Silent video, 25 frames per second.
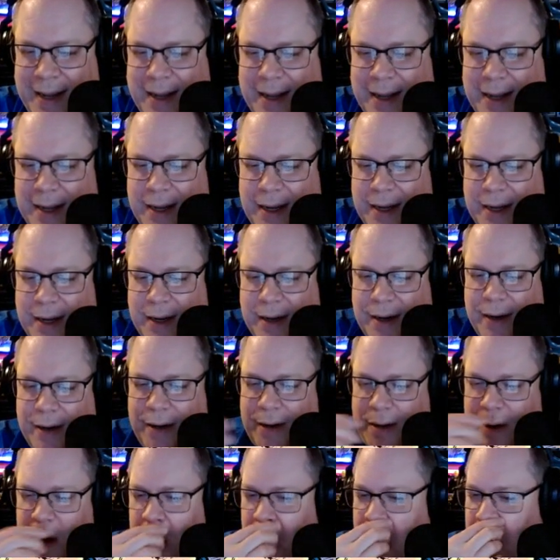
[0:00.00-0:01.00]
Yep.
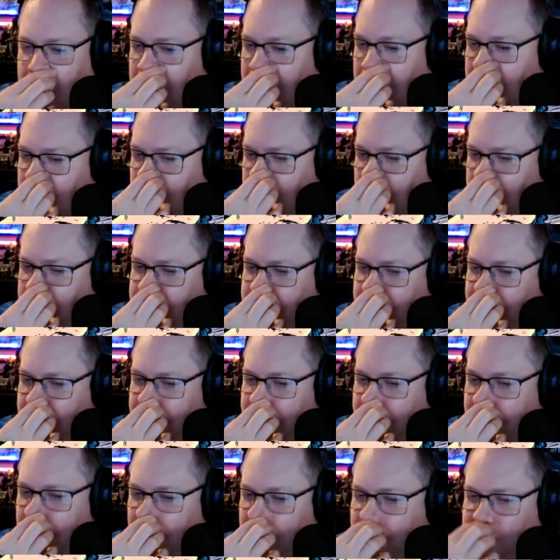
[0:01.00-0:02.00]
Uh,
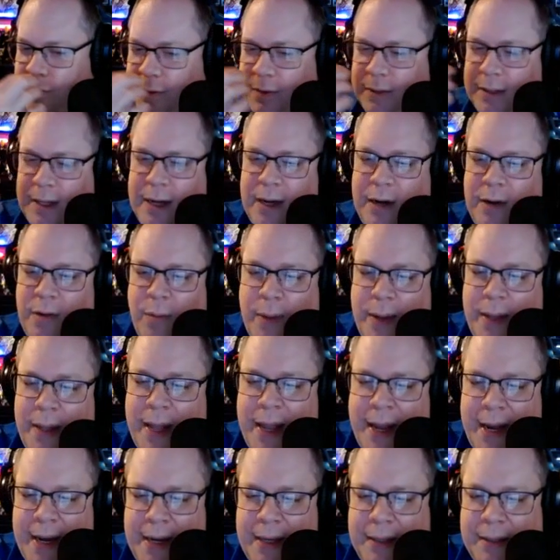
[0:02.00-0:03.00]
then all of a sudden one
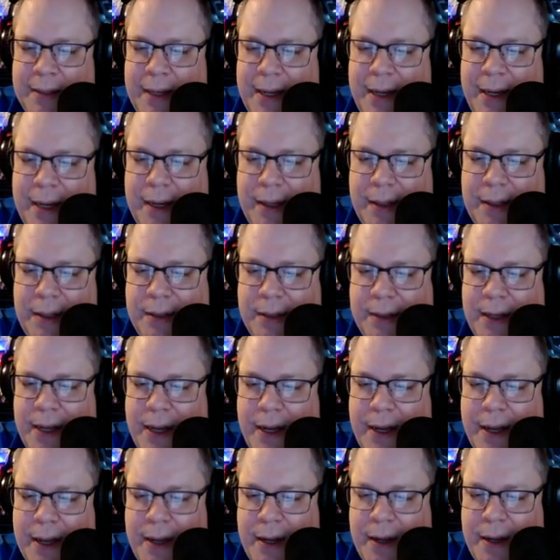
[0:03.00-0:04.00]
night he's like, she's like,
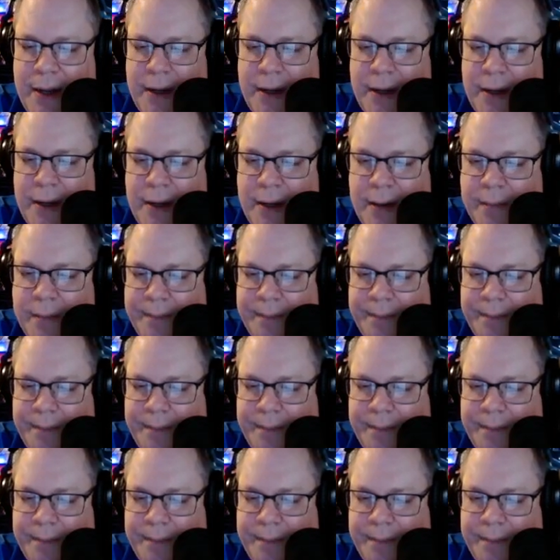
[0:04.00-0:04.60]
uh, oh.